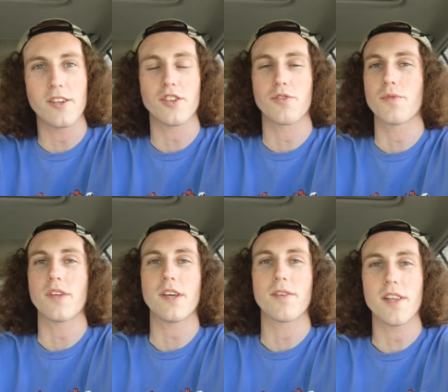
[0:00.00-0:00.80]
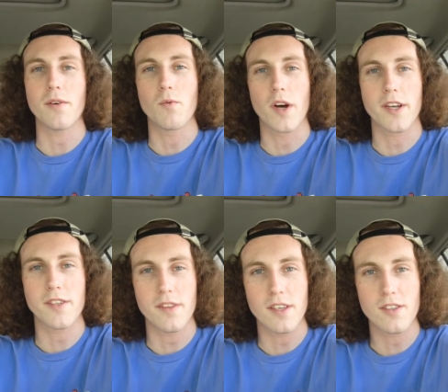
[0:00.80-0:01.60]
it just really
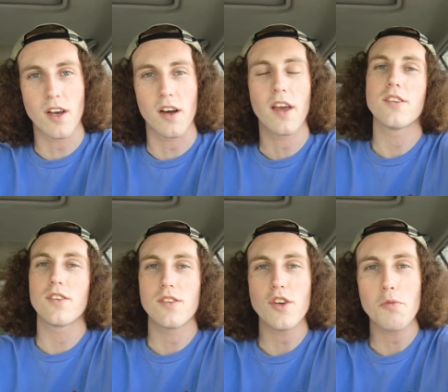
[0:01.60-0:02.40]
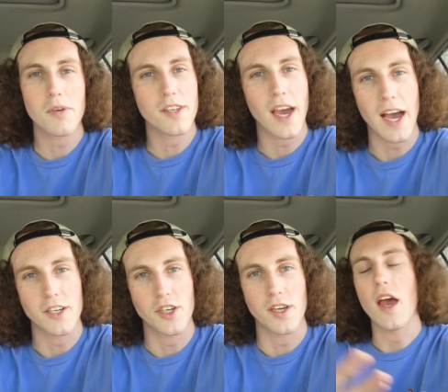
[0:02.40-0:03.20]
works in this song. Stupid
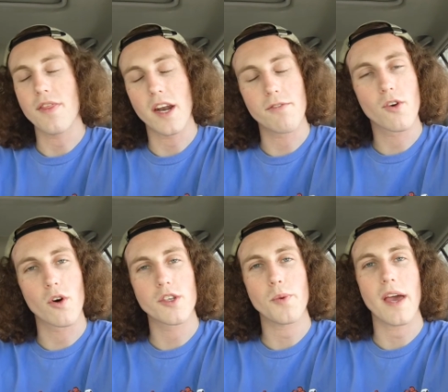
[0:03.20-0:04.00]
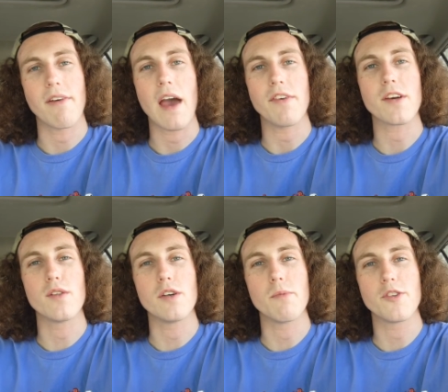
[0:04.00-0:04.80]
catchy. And then of course we have Heavy
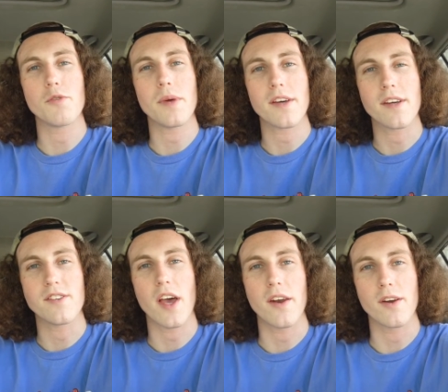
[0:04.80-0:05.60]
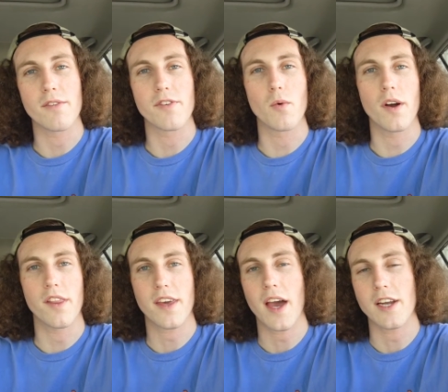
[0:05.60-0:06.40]
Gloom, which would be a contender for one of
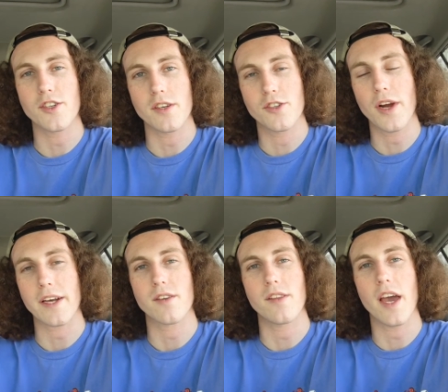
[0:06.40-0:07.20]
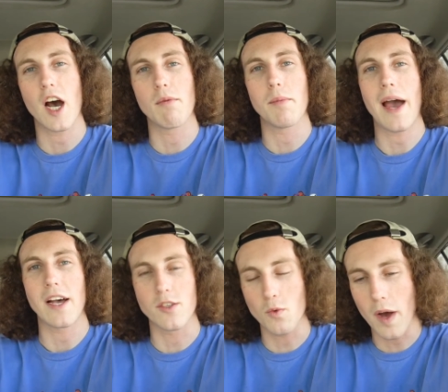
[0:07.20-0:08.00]
the catchiest tracks on the album
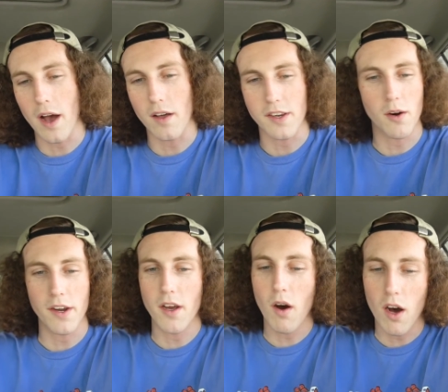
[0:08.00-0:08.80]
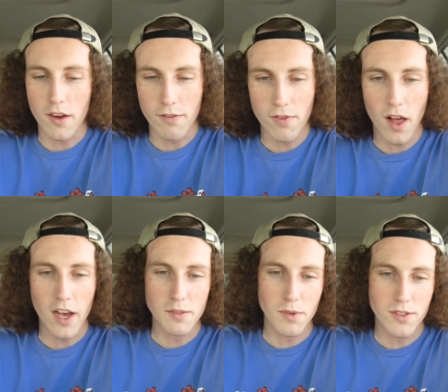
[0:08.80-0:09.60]
as well. You know, I know all your
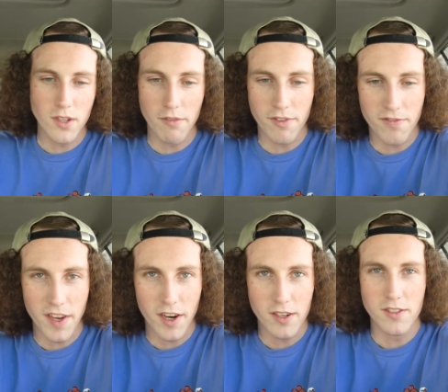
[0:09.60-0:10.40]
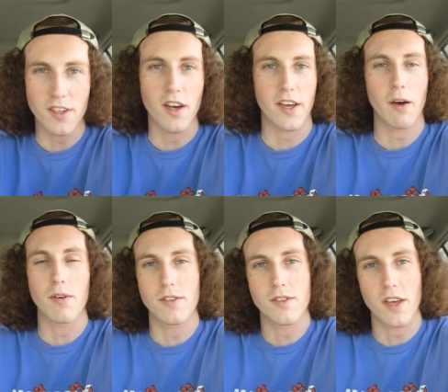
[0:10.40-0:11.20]
flaws, most of your fears, you know, like I
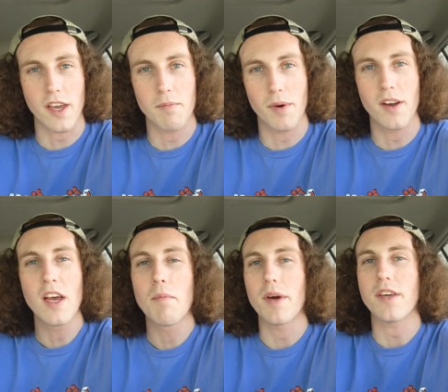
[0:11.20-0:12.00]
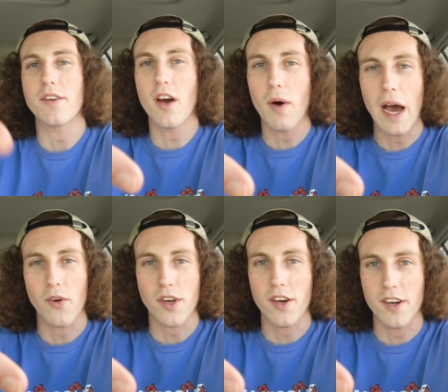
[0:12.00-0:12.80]
won't sing it, but you know
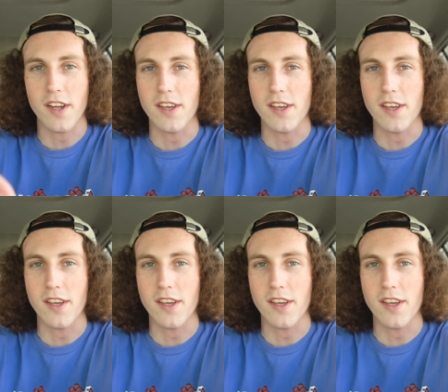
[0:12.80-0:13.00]
how good it